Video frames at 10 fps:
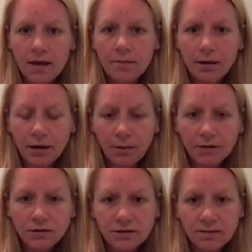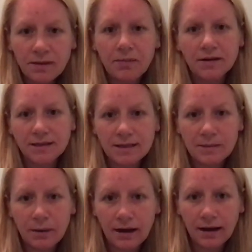But I want you to be
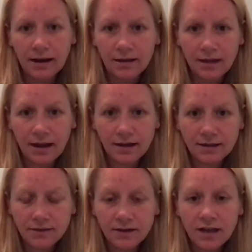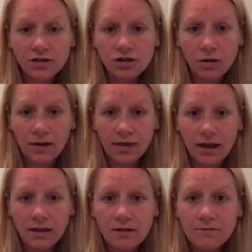participating in the activity, showing that
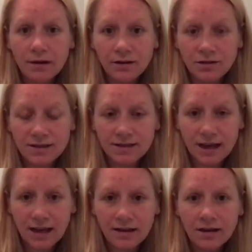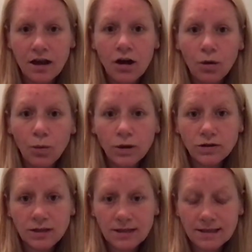you understand which
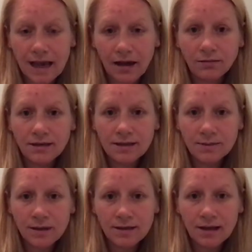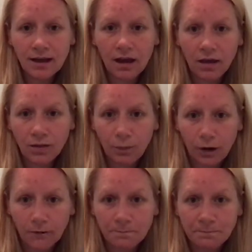sound is missing in the word.
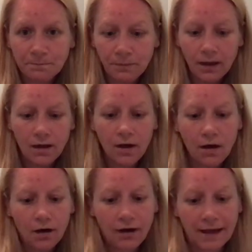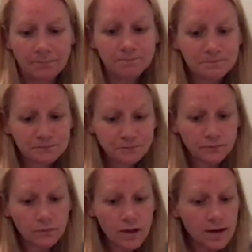Okay,
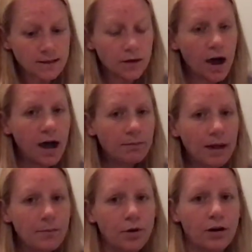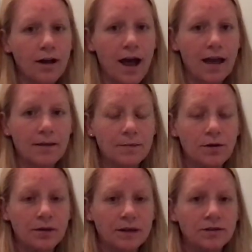so on my board, I am
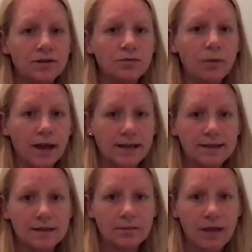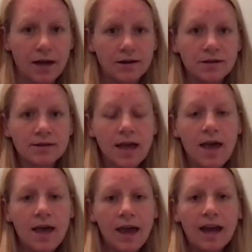going to write some letters,
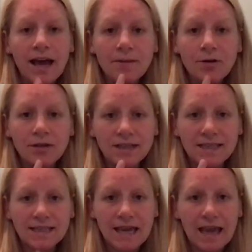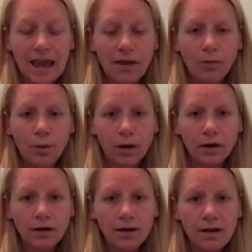and I'm going to say a word,
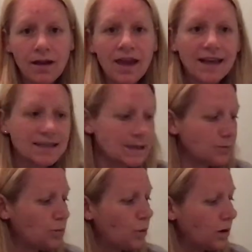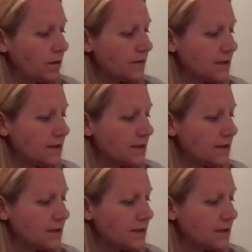except one of the